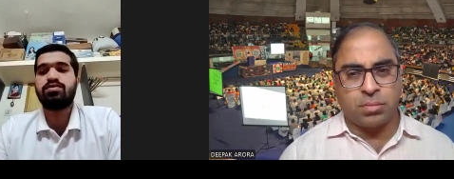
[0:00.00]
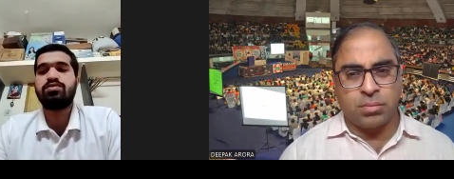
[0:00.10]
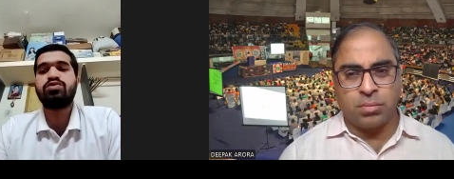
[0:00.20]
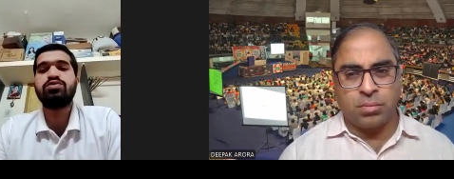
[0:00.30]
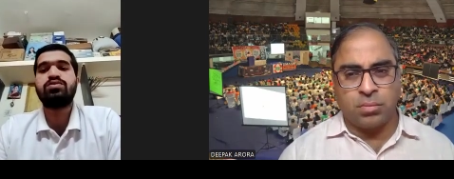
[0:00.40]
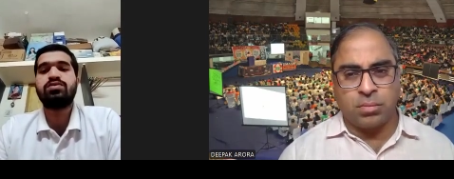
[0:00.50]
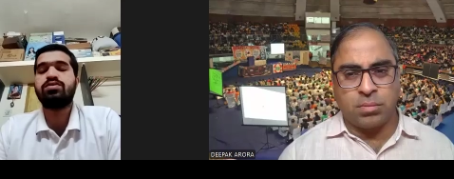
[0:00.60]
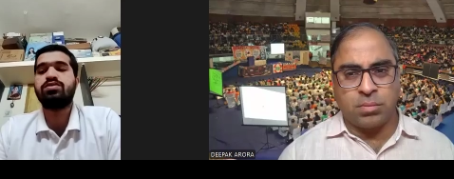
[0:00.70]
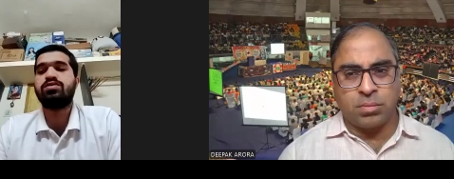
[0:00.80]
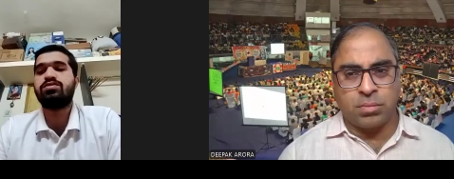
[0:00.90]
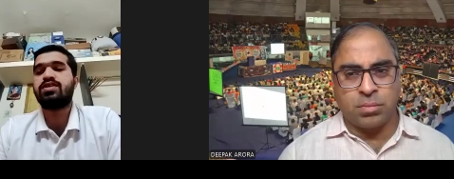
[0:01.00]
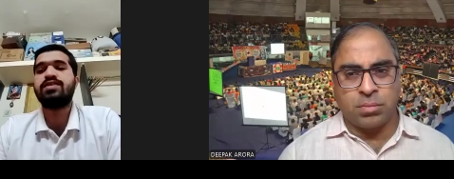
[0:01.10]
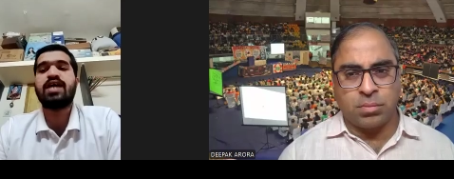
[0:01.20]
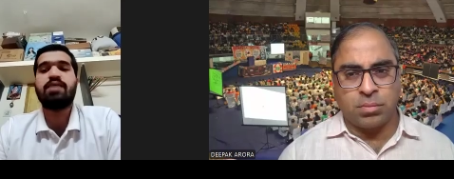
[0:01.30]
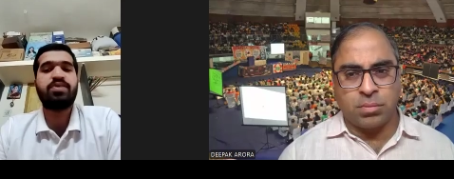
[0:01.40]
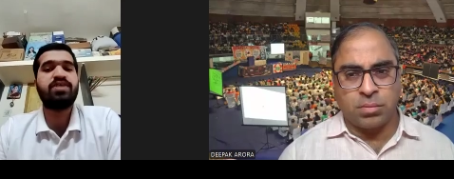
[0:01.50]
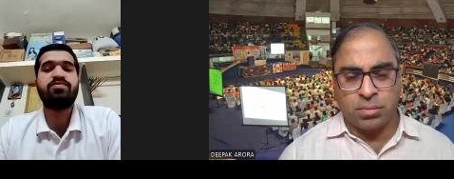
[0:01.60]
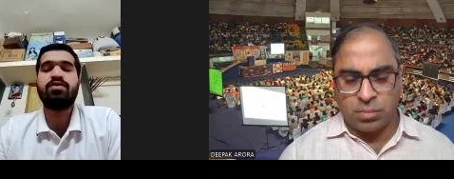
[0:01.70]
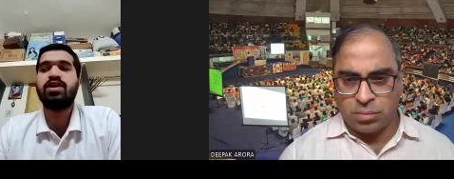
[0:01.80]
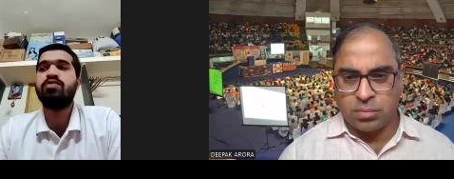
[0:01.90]
Speaker 1: Those things happened
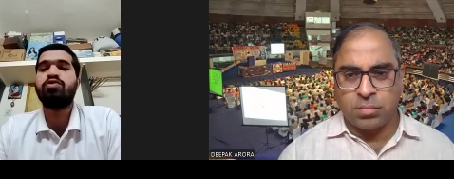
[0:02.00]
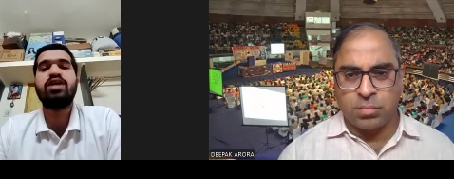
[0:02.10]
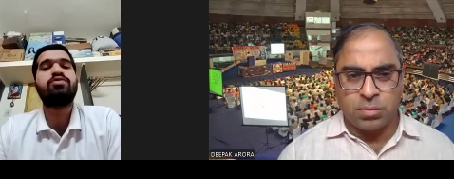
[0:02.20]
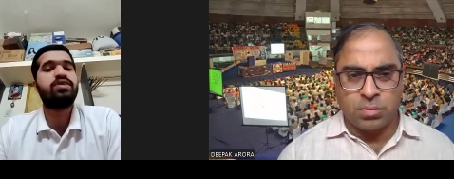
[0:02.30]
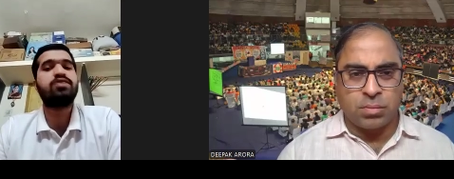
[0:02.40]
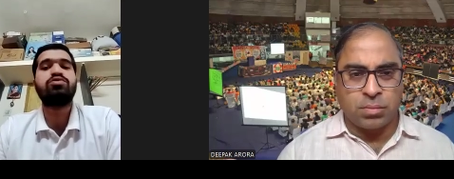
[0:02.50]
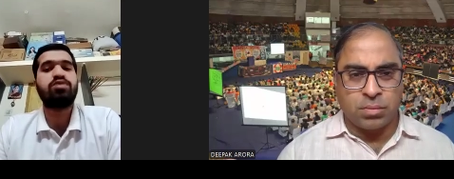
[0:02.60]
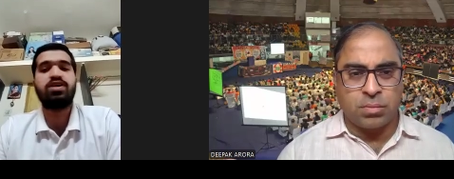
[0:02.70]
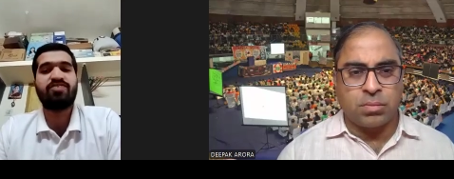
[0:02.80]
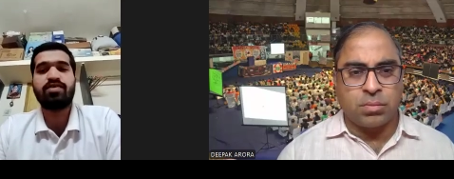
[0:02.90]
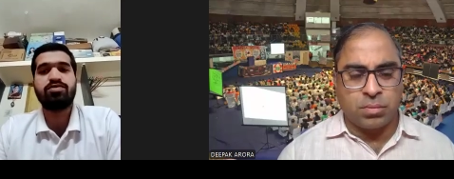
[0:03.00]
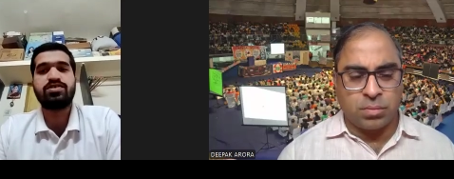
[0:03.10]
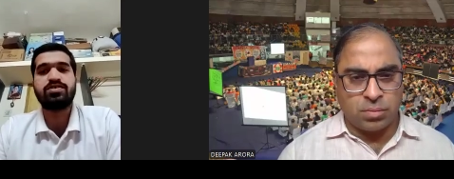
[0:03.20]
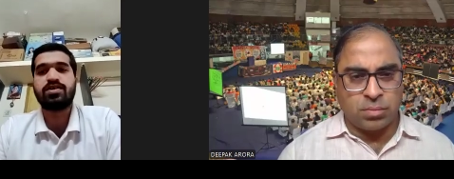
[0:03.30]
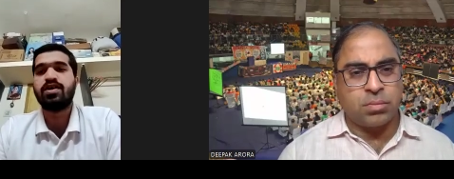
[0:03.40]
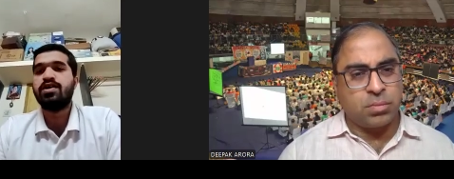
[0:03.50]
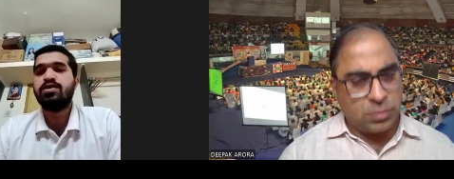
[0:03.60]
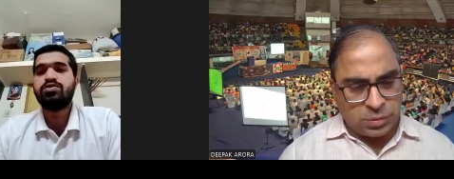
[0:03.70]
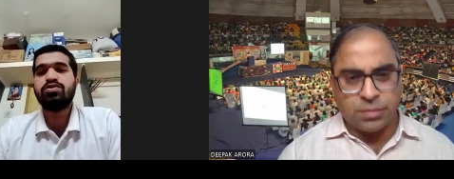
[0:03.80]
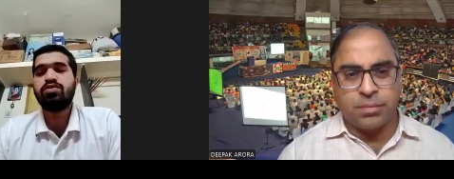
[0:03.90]
in only 20 to 25 questions, sir.
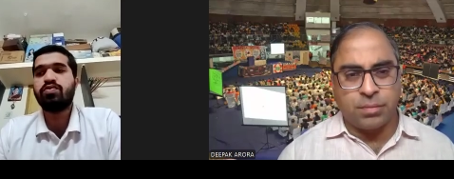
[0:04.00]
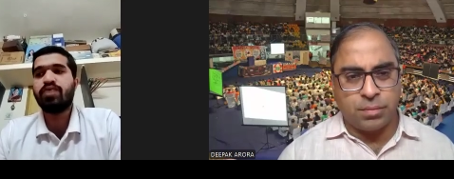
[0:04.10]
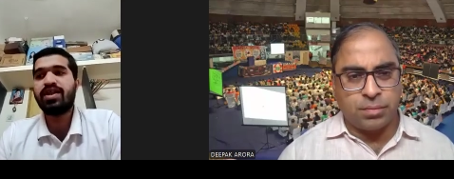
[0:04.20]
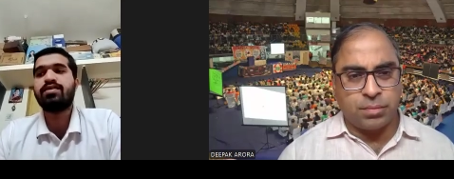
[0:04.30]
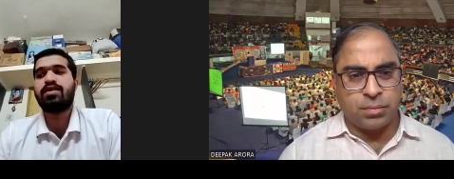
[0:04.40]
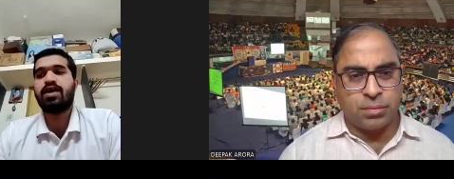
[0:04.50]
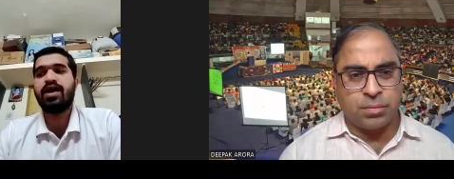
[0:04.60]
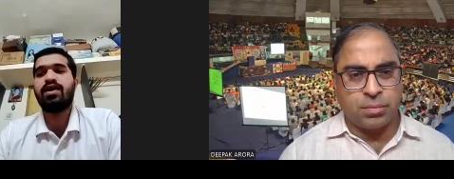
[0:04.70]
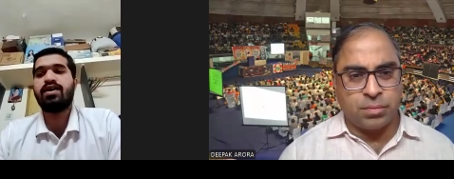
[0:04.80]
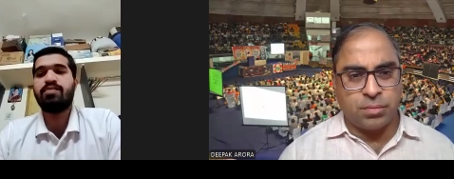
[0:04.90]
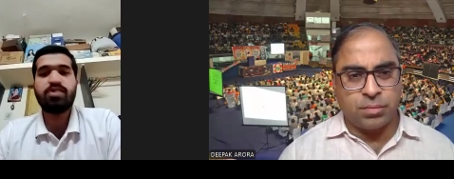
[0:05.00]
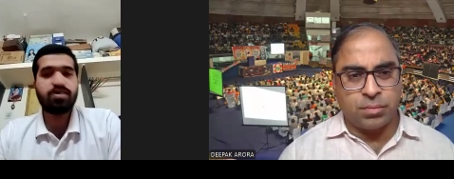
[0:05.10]
So when I